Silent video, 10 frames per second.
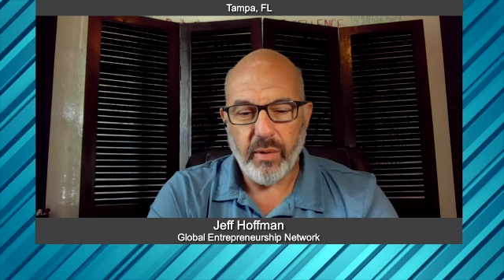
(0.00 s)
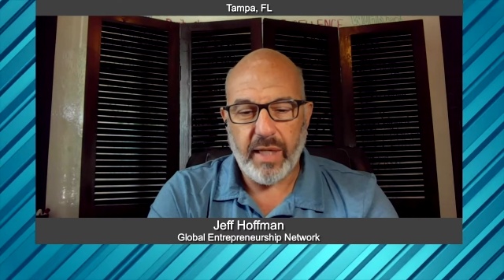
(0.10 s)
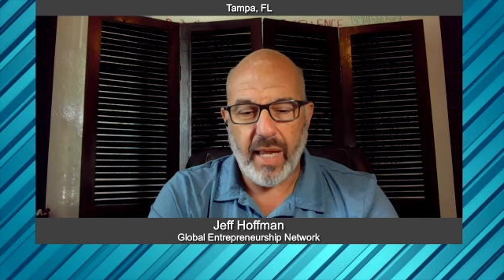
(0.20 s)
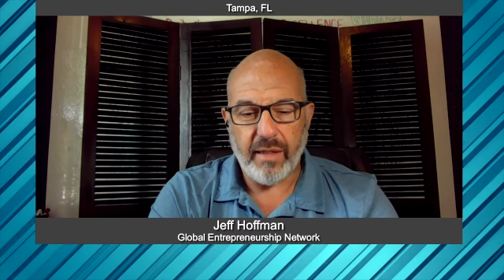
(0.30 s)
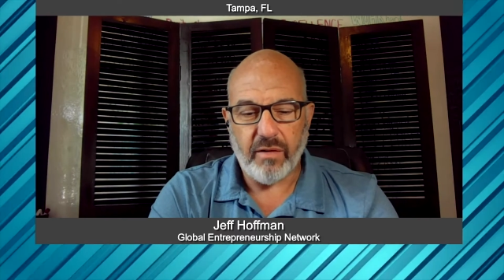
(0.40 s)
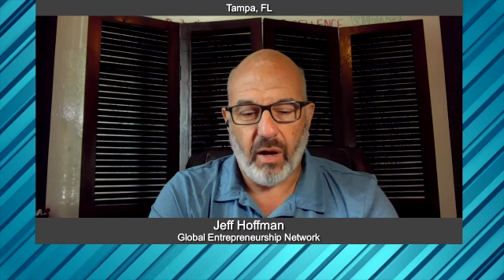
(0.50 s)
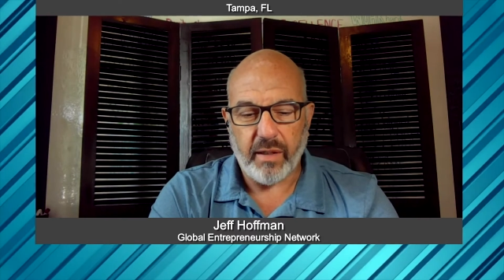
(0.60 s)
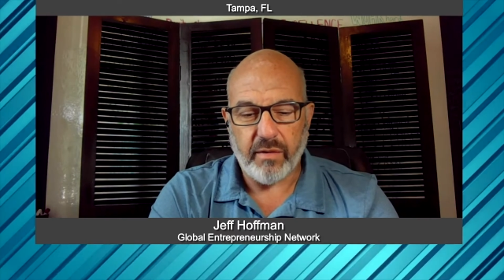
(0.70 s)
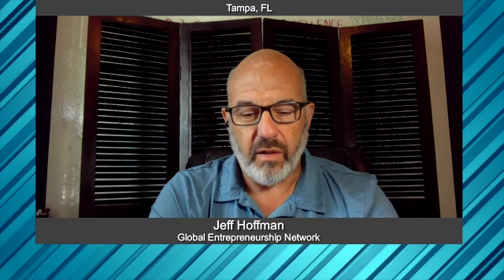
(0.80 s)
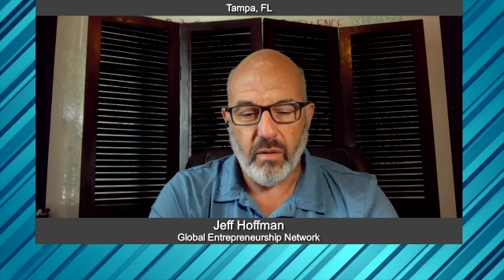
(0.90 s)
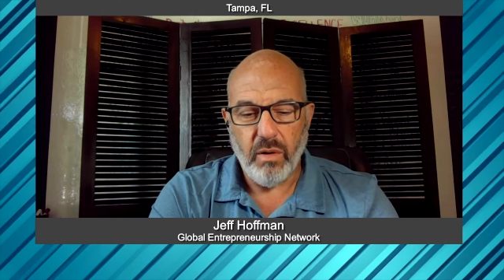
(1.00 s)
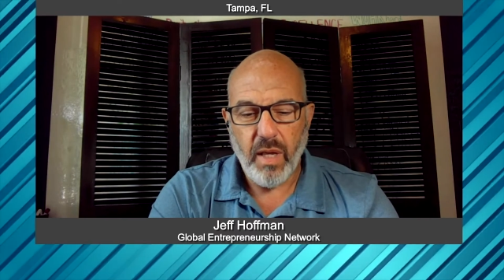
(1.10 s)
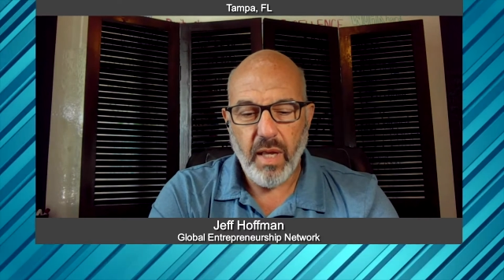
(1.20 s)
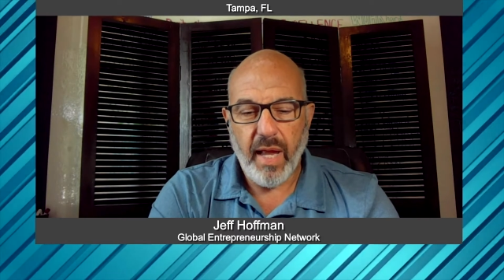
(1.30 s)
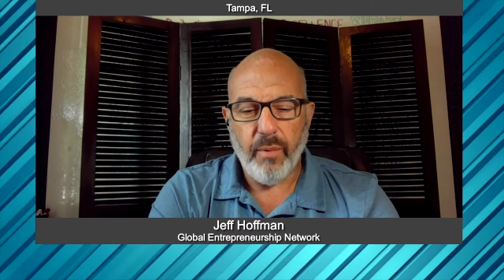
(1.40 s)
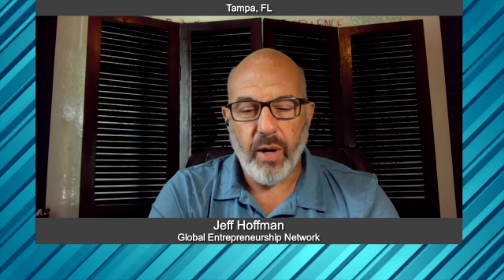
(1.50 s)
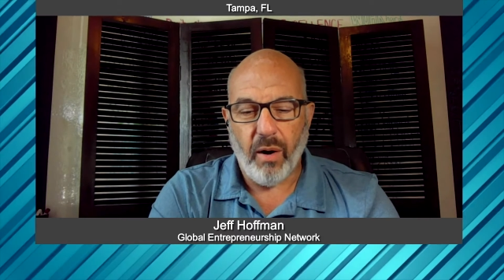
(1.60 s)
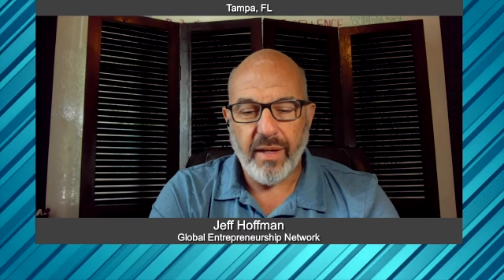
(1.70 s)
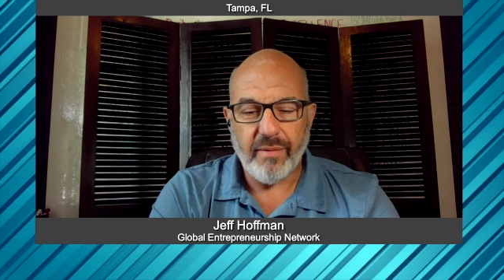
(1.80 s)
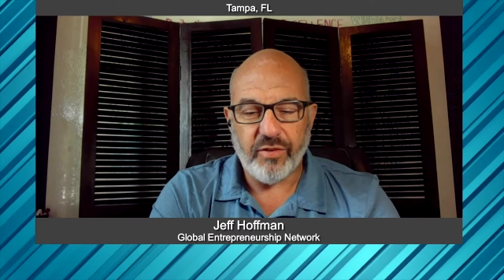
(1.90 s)
We can't talk to you, and we
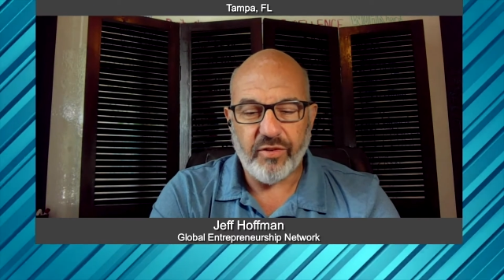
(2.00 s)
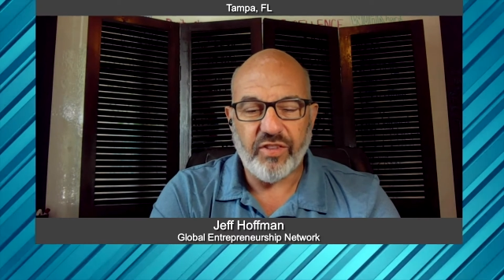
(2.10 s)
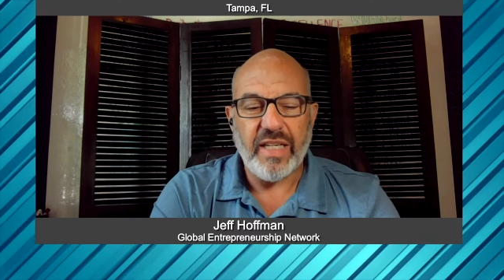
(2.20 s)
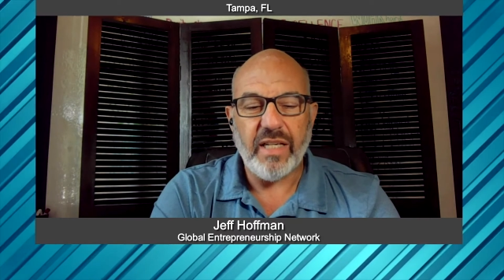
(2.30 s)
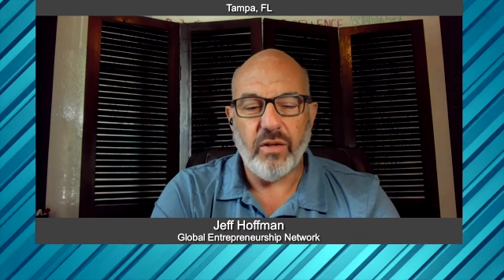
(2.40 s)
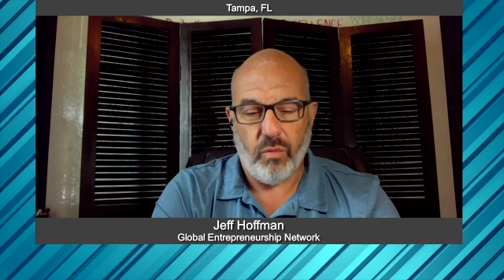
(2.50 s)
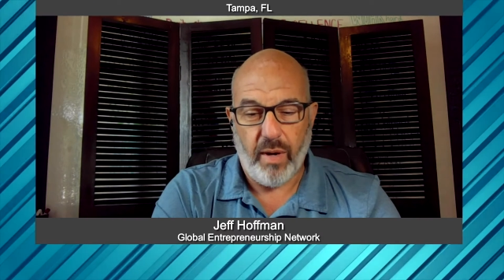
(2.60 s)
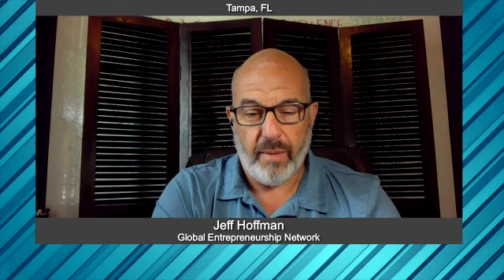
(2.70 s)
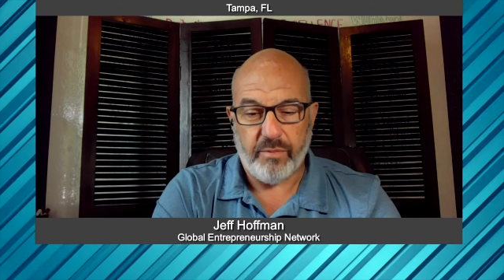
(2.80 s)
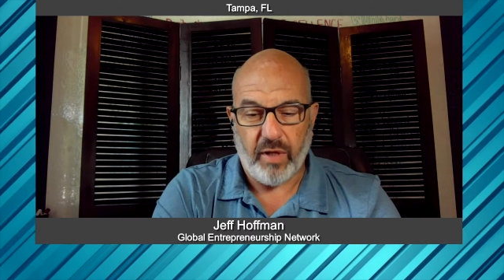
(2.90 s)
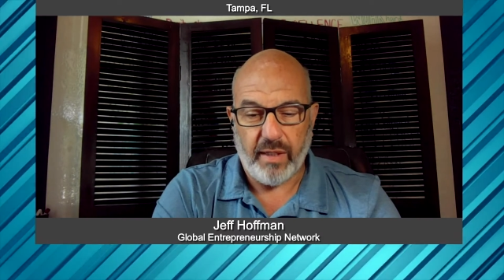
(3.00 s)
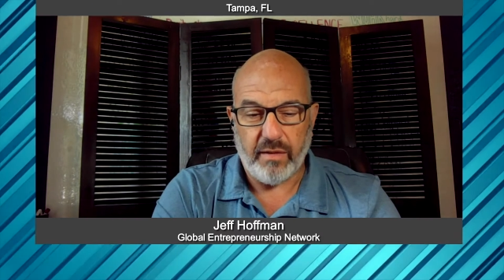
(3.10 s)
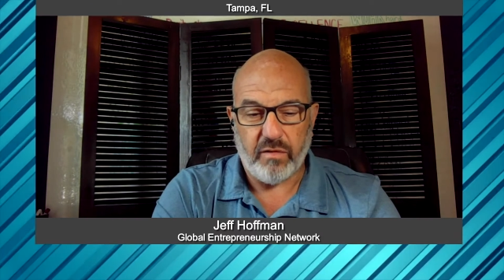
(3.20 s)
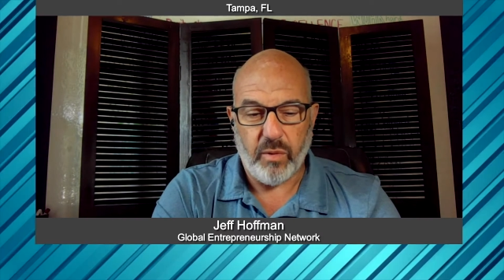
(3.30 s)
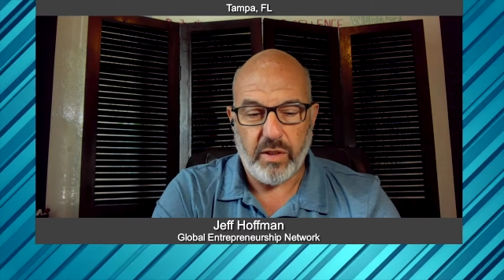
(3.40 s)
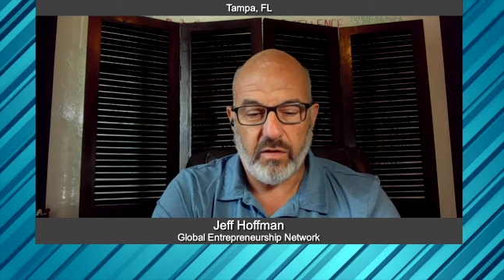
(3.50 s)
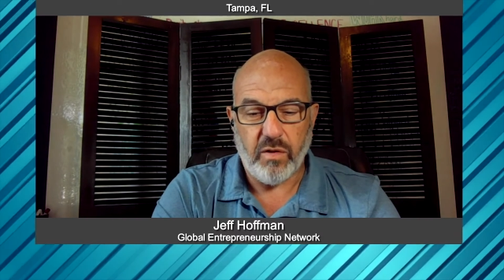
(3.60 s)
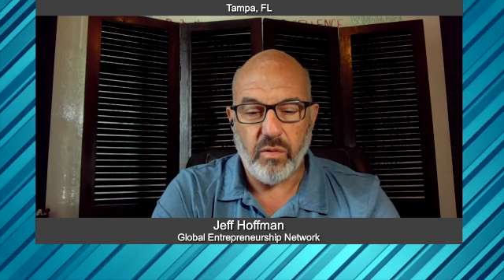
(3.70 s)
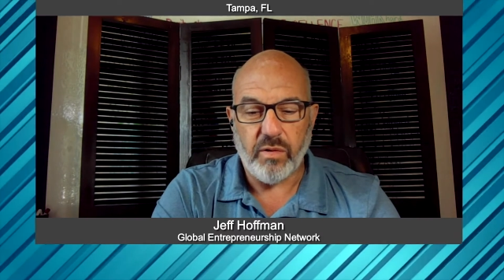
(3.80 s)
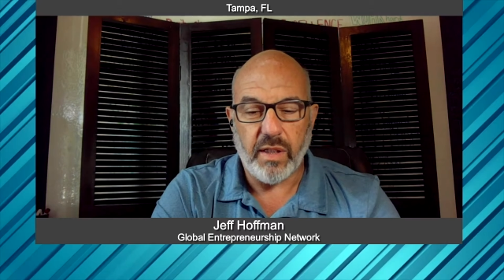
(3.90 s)
already have seen your website. So a
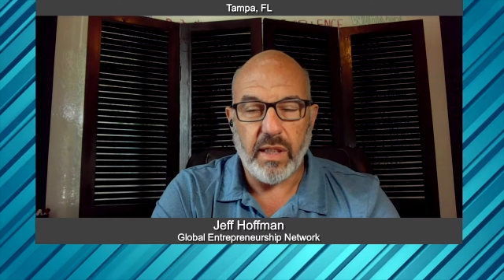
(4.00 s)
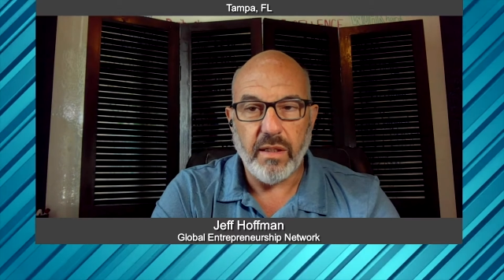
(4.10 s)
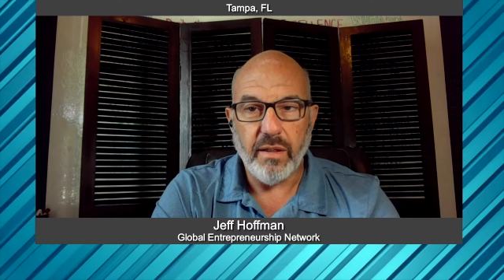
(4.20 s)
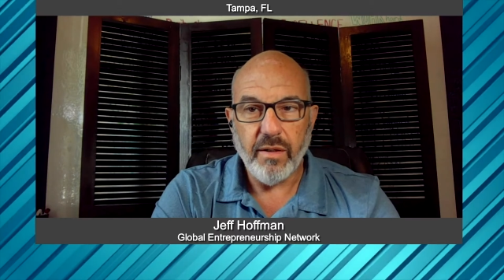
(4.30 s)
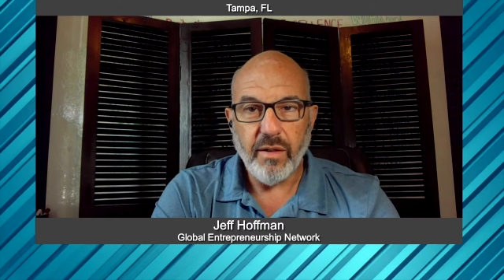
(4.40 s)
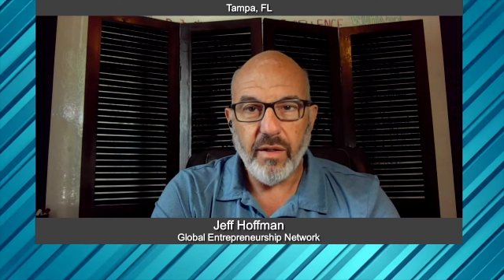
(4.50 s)
two D